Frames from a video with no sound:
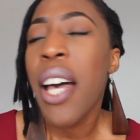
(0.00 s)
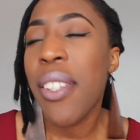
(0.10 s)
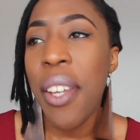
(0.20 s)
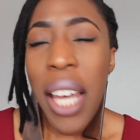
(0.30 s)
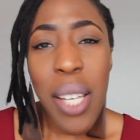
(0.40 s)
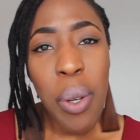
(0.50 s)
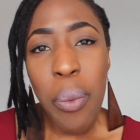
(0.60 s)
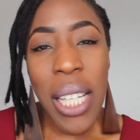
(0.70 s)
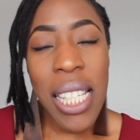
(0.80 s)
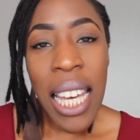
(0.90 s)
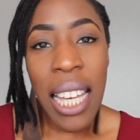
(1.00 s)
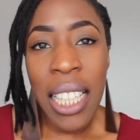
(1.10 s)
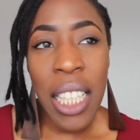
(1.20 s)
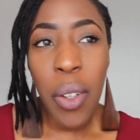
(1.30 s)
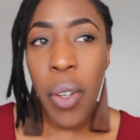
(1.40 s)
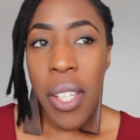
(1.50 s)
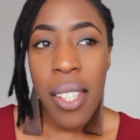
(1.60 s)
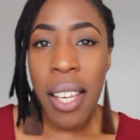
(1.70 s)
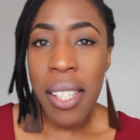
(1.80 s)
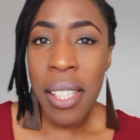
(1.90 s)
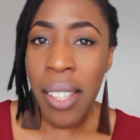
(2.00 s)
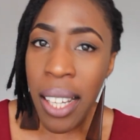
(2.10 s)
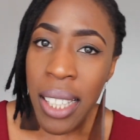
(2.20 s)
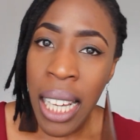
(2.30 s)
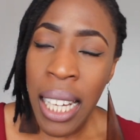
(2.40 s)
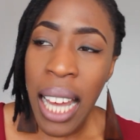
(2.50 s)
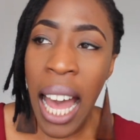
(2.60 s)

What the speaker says: So that's what we did, and it cost us nothing.